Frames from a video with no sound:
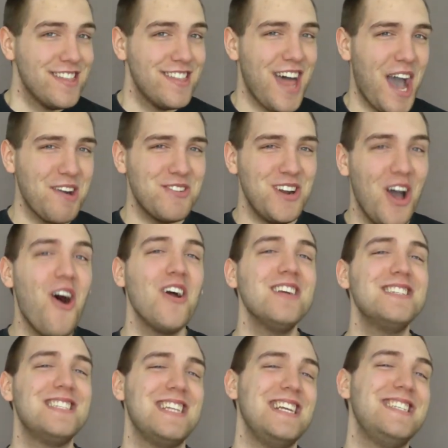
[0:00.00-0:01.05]
That would
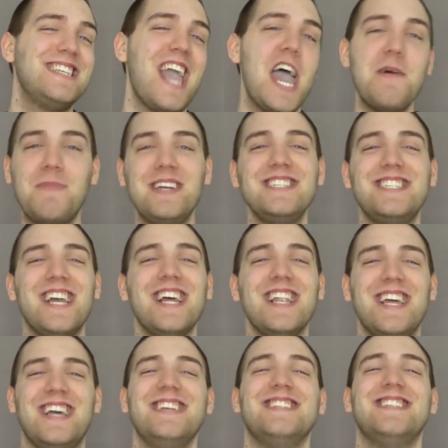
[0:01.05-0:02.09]
honestly scare me
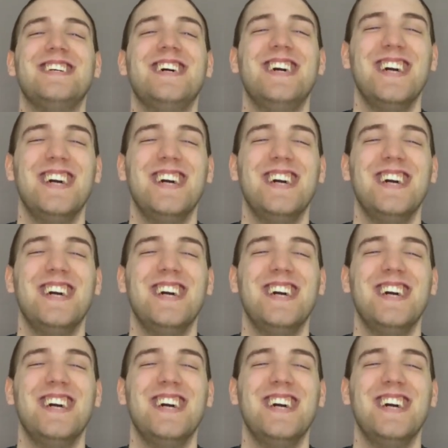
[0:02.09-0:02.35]
shitless.